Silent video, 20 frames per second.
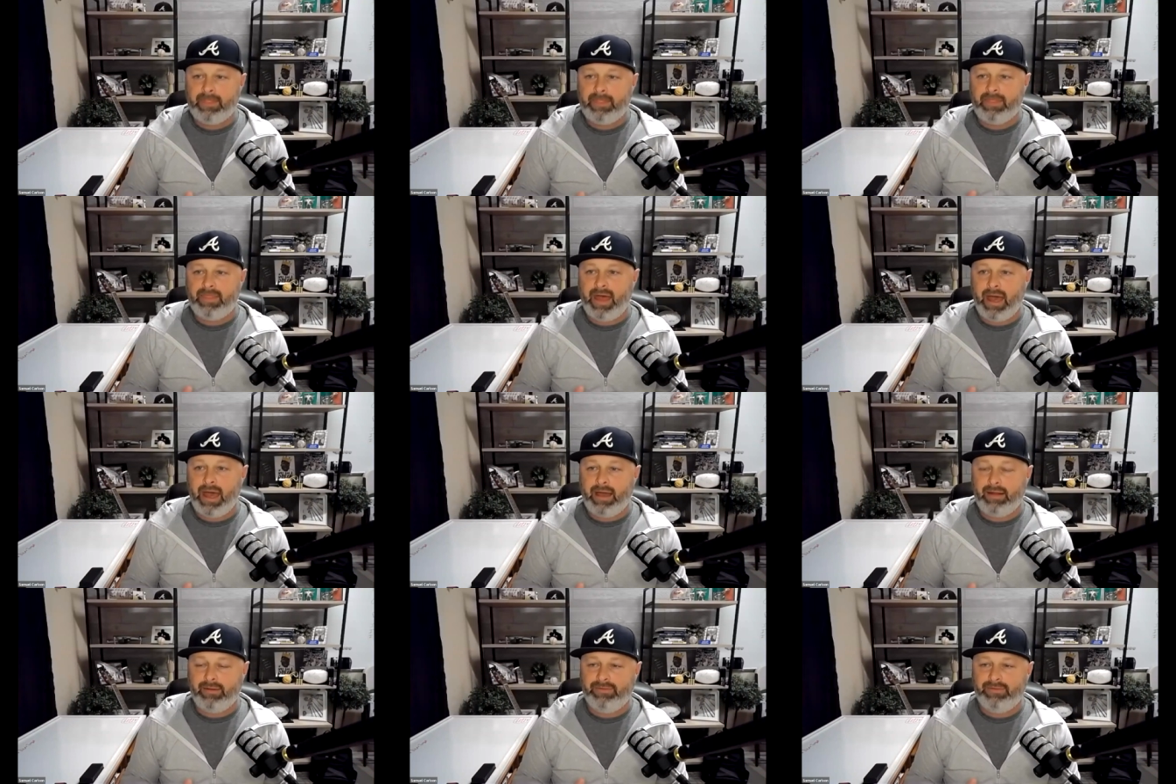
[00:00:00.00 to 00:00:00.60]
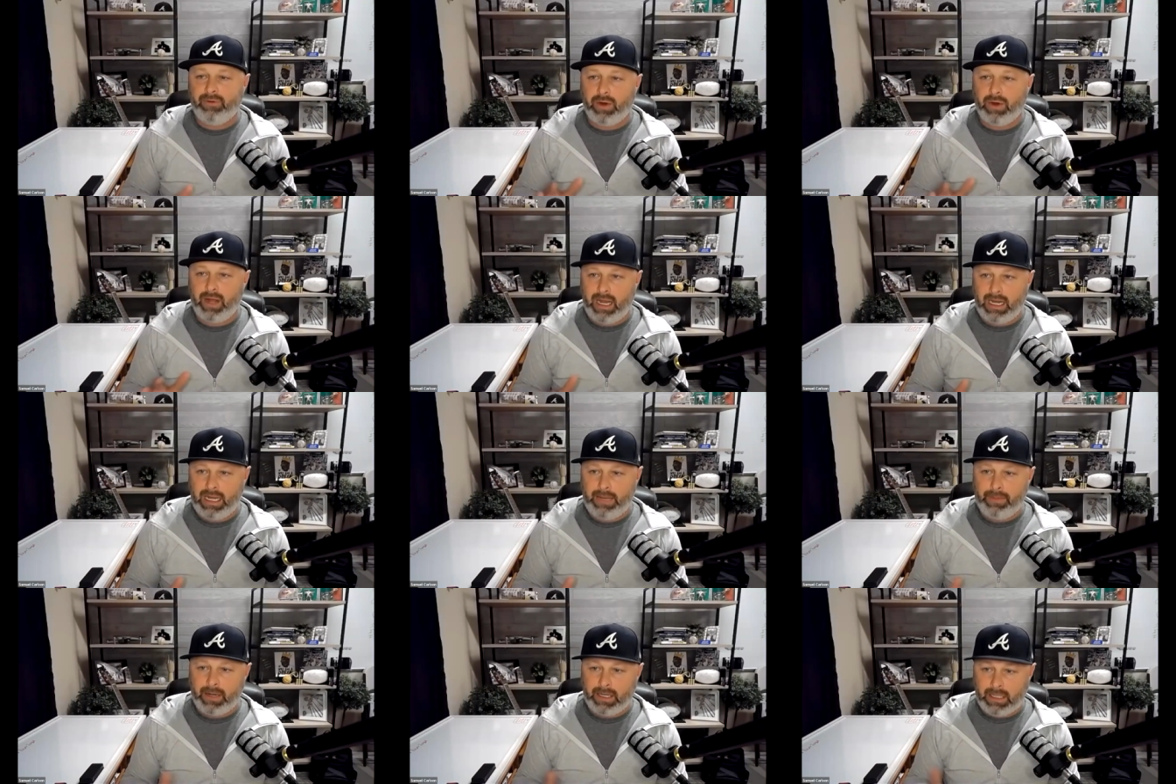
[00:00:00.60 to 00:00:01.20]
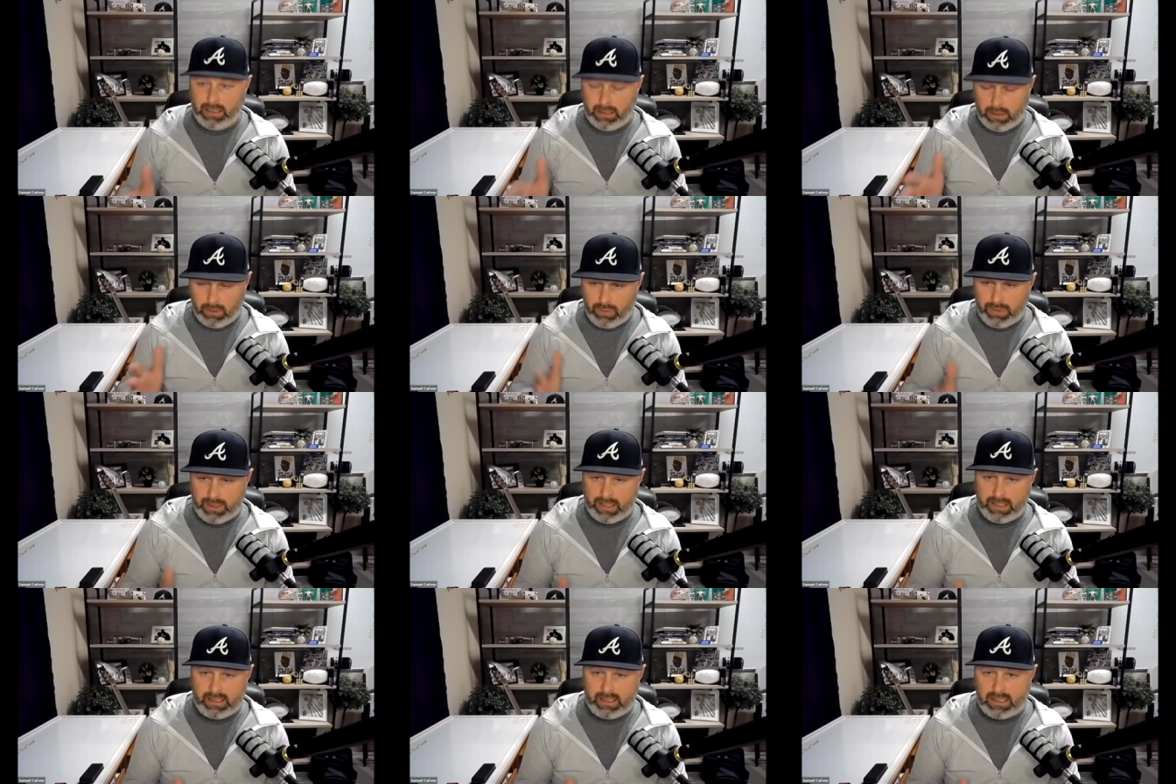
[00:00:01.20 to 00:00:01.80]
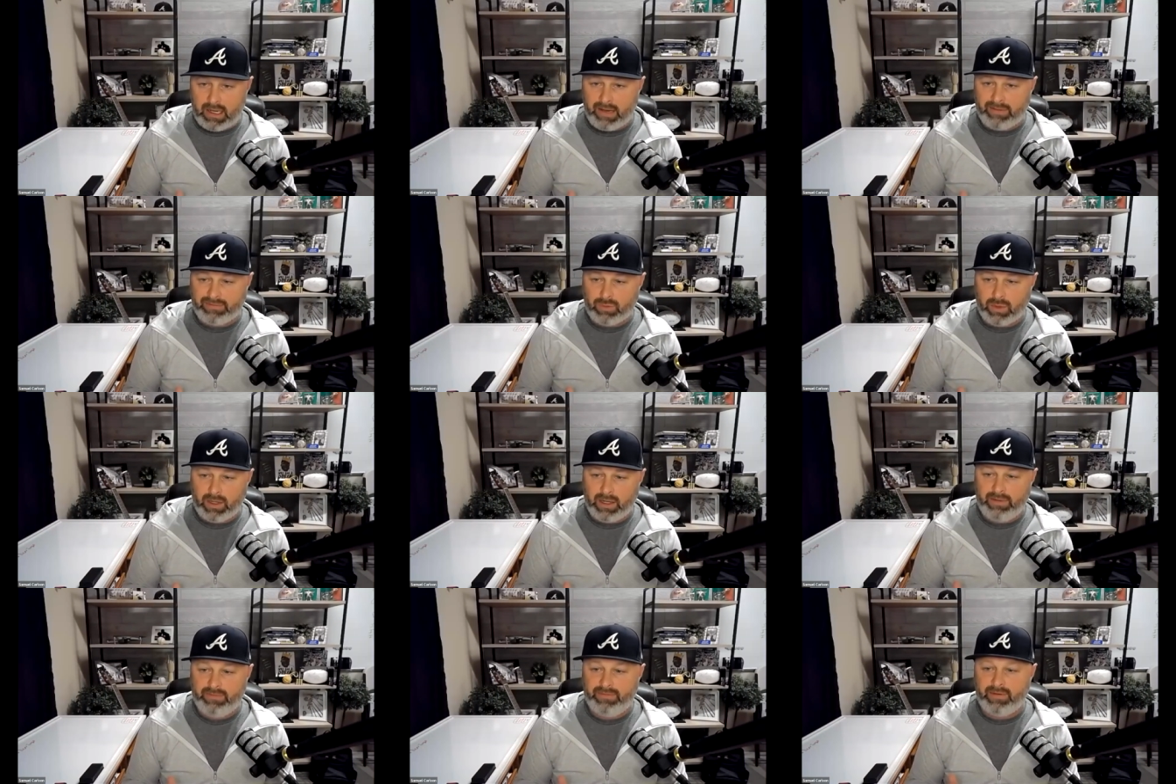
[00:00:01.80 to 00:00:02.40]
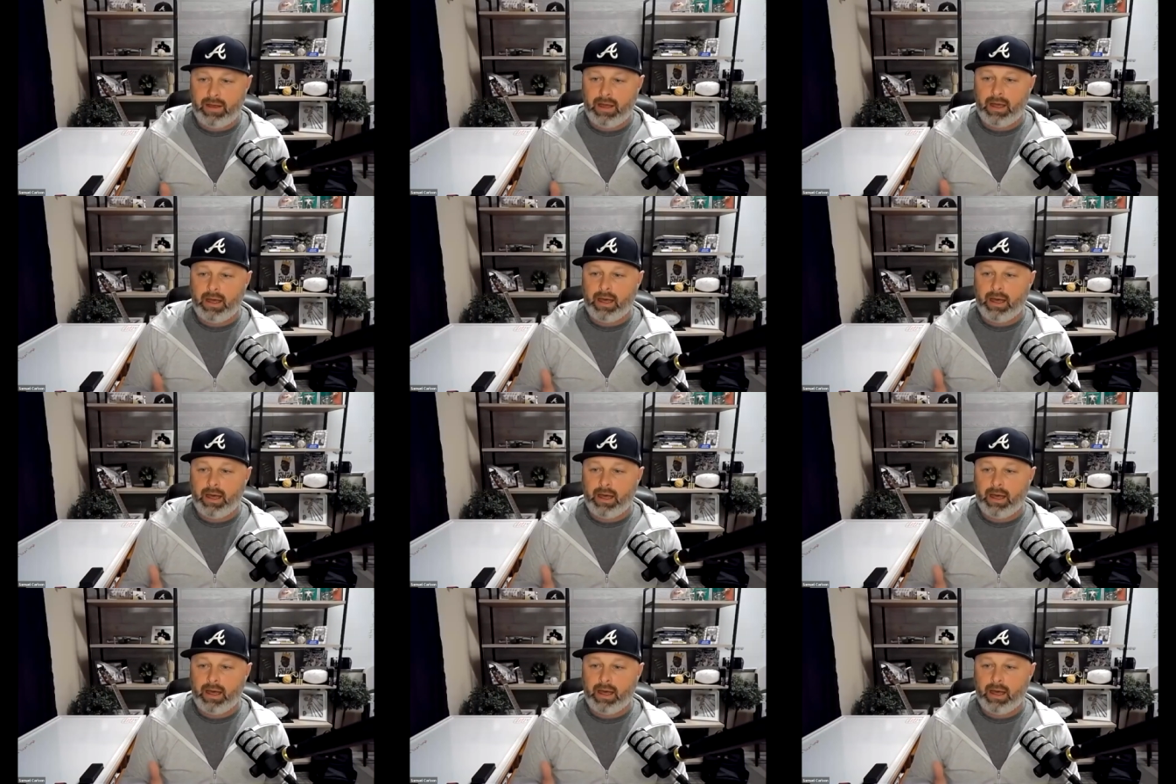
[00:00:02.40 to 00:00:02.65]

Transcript: that for anybody using softwave